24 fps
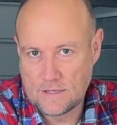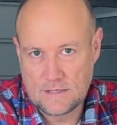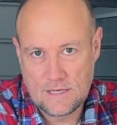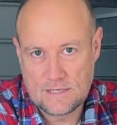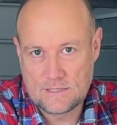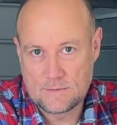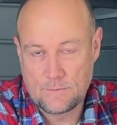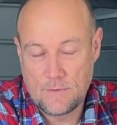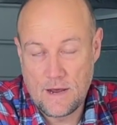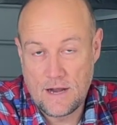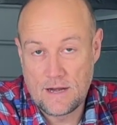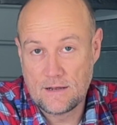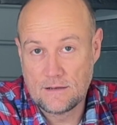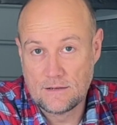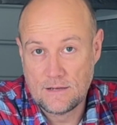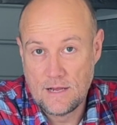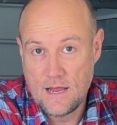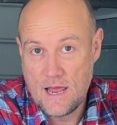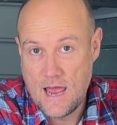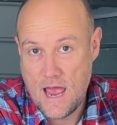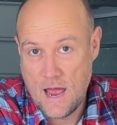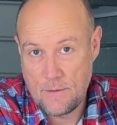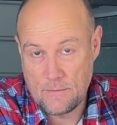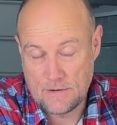It doesn't matter
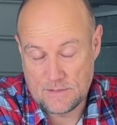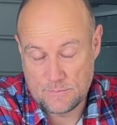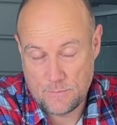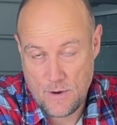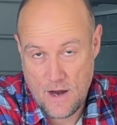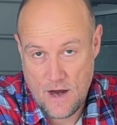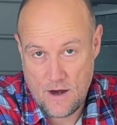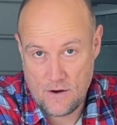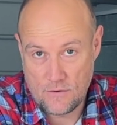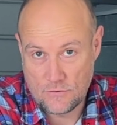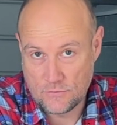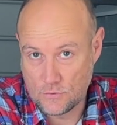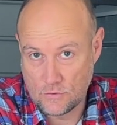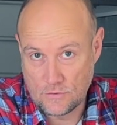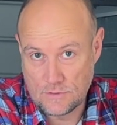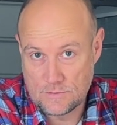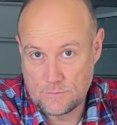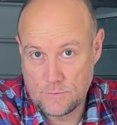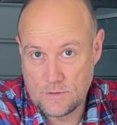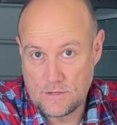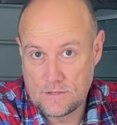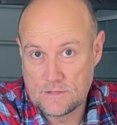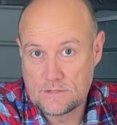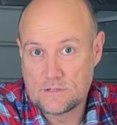how much power it
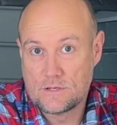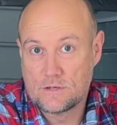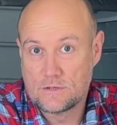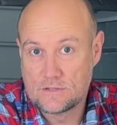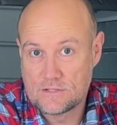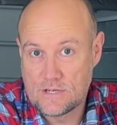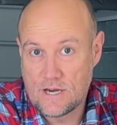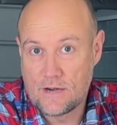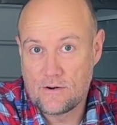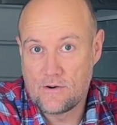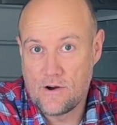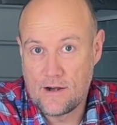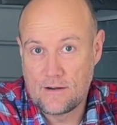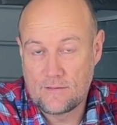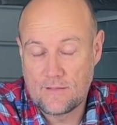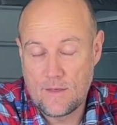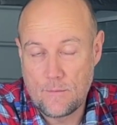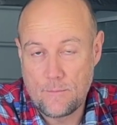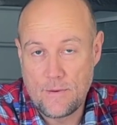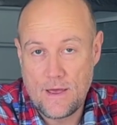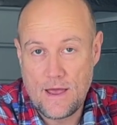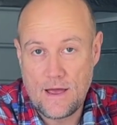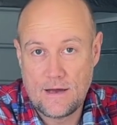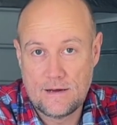draws because you're generating
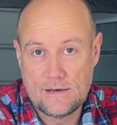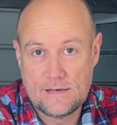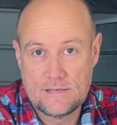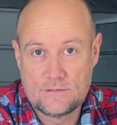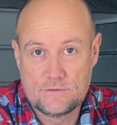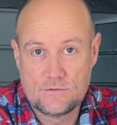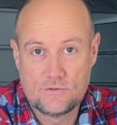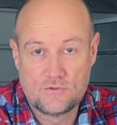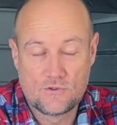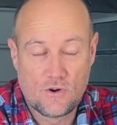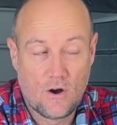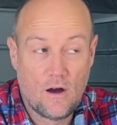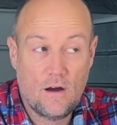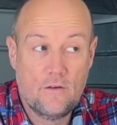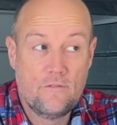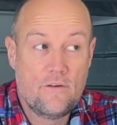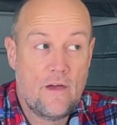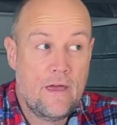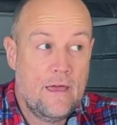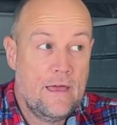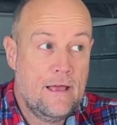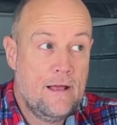that power as you drive.